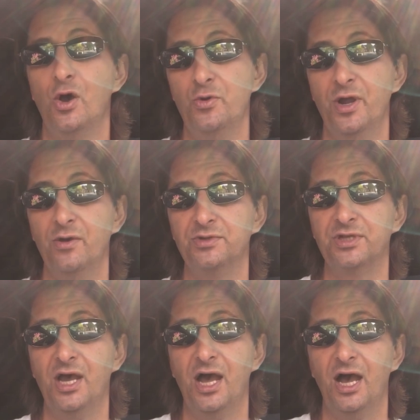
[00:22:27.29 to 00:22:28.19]
Who
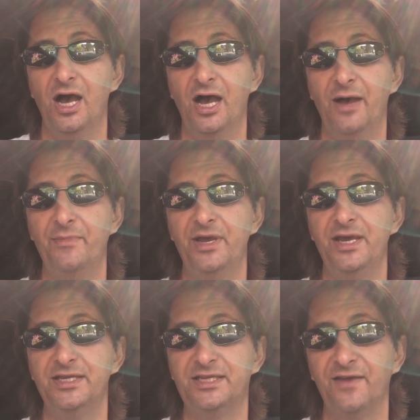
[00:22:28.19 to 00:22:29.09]
knows? Um,
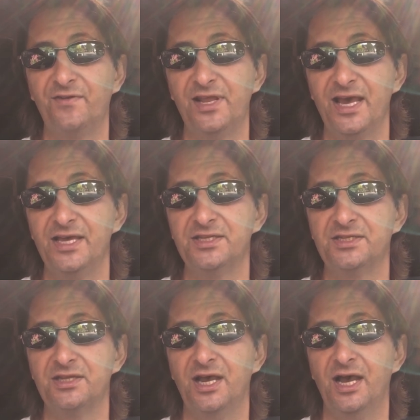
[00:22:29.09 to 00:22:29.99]
it definitely
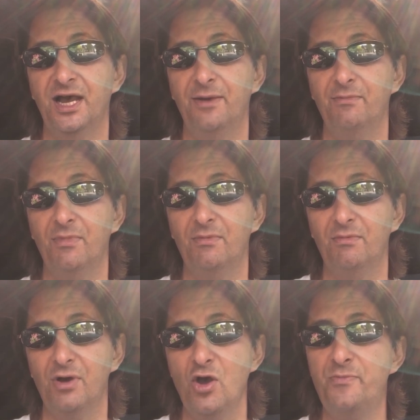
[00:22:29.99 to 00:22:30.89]
has um,
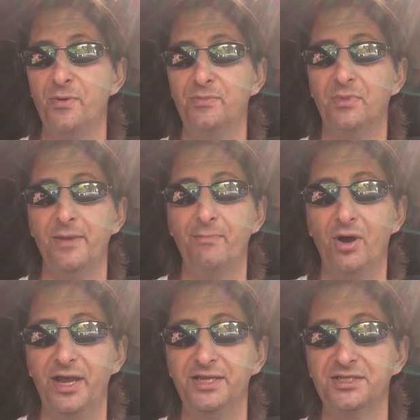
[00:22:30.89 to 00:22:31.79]
opened my
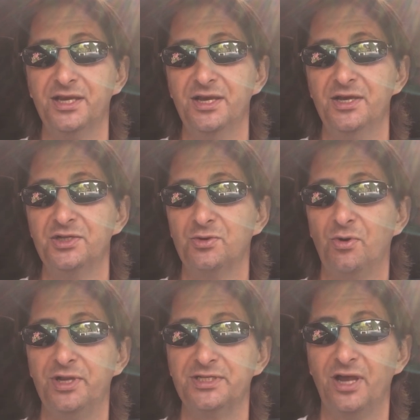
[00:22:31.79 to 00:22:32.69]
mind to
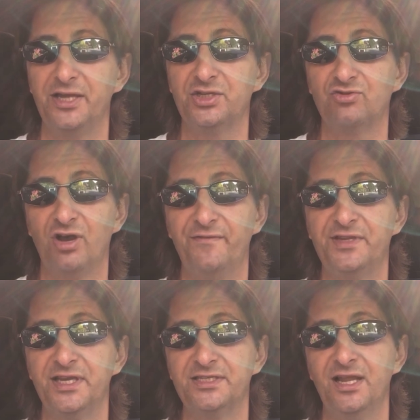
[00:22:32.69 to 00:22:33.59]
what it's like to drive a
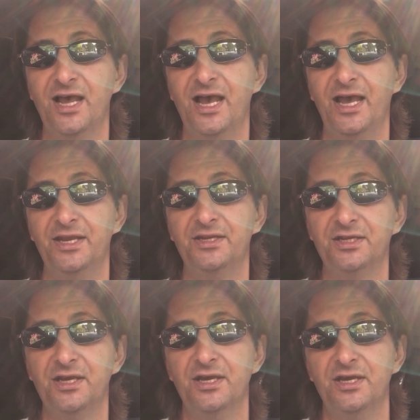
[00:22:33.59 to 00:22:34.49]
Tesla. And
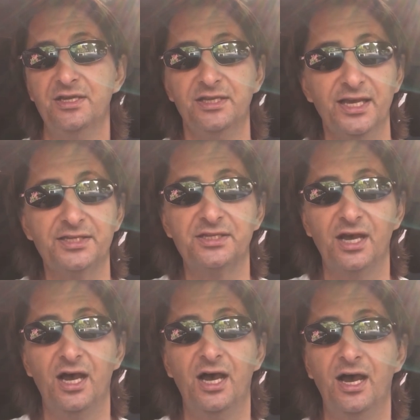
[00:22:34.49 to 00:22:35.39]
yes,
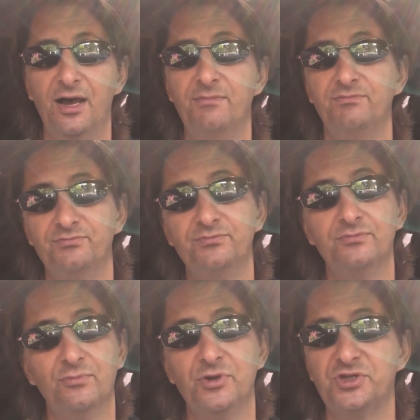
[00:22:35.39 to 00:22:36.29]
um,
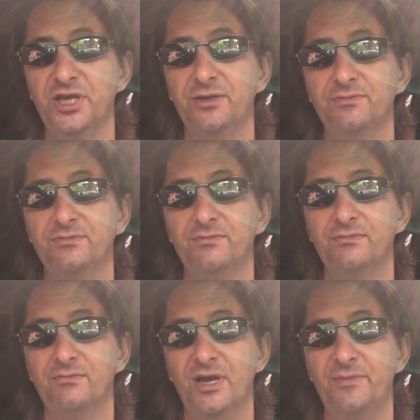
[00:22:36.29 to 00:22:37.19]
we'll see.
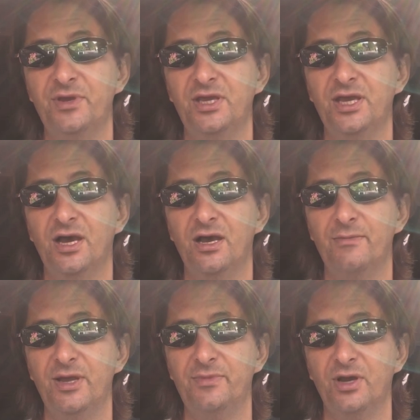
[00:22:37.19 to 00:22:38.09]
Maybe, uh,
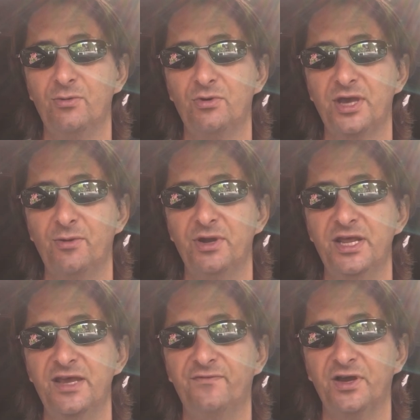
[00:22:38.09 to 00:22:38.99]
maybe I will get one
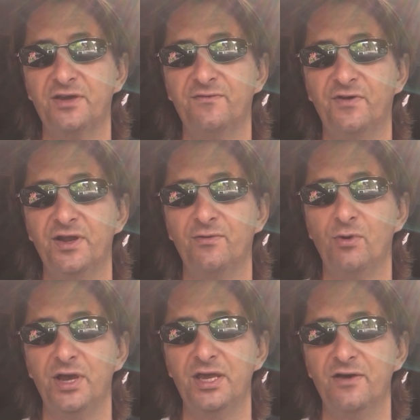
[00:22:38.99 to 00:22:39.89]
if I can find a
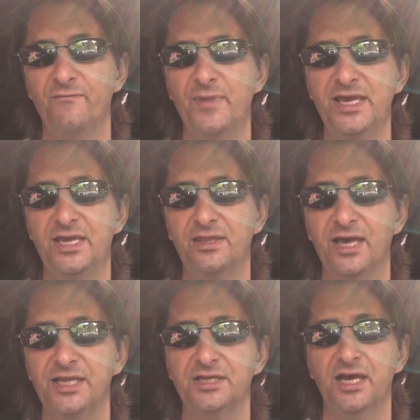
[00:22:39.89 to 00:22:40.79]
way of making
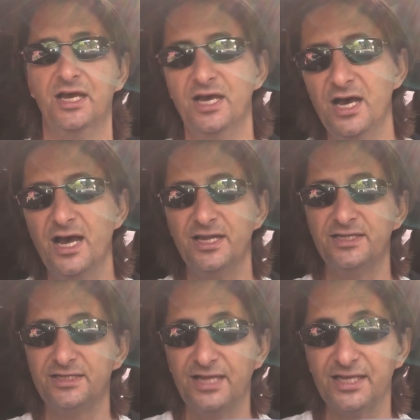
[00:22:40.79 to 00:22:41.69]
that
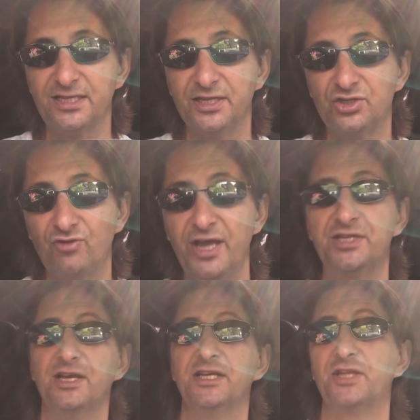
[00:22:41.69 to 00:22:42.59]
Tesla
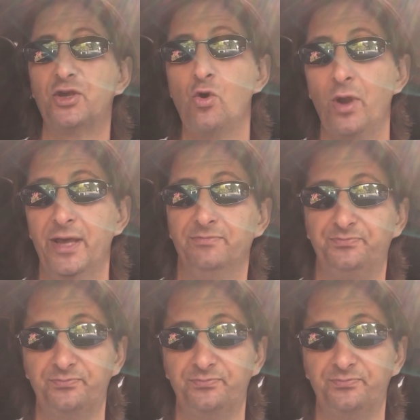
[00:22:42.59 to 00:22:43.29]
stretch, as they call it.